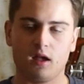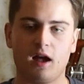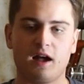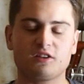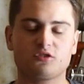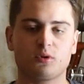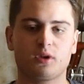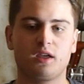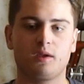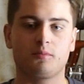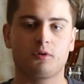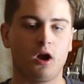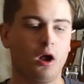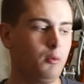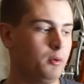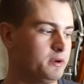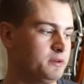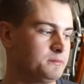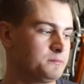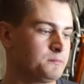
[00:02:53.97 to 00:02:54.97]
as we keep
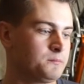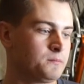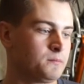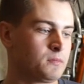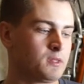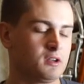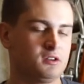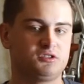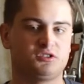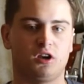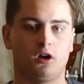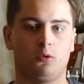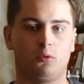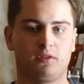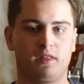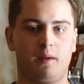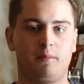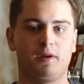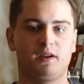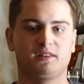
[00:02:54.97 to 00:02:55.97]
growing. So
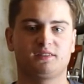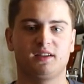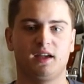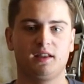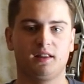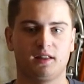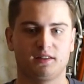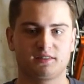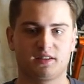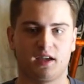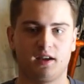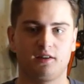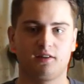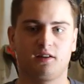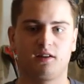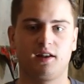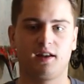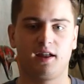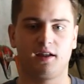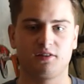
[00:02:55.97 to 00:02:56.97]
with that being said, let's get
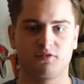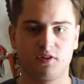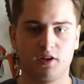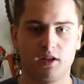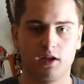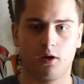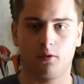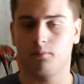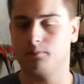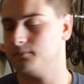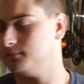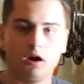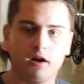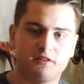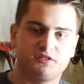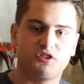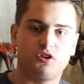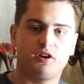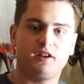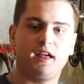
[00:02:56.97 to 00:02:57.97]
into today's video. All
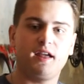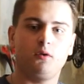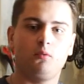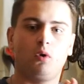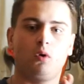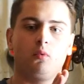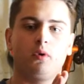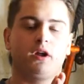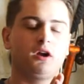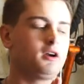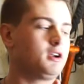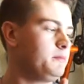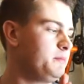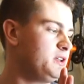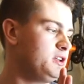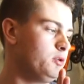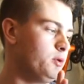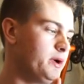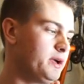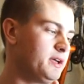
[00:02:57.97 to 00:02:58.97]
right, so today what we are gonna be
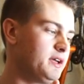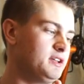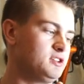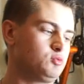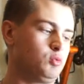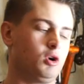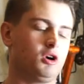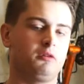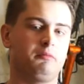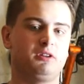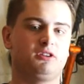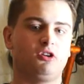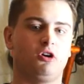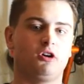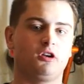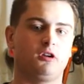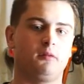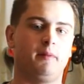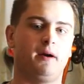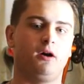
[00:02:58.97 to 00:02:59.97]
doing is we're gonna be
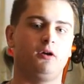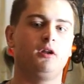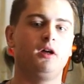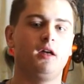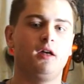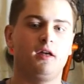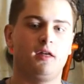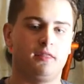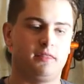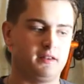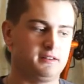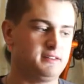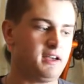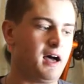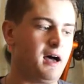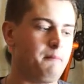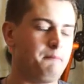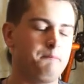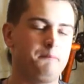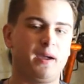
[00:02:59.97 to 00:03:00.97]
talking about the
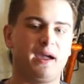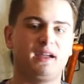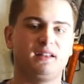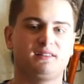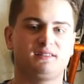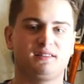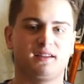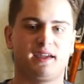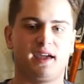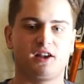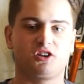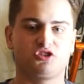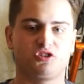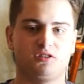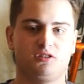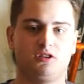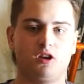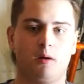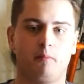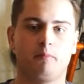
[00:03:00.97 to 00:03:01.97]
top baits to catch the
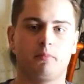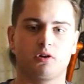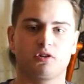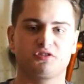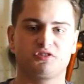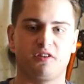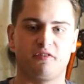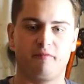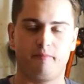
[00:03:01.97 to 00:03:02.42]
numbers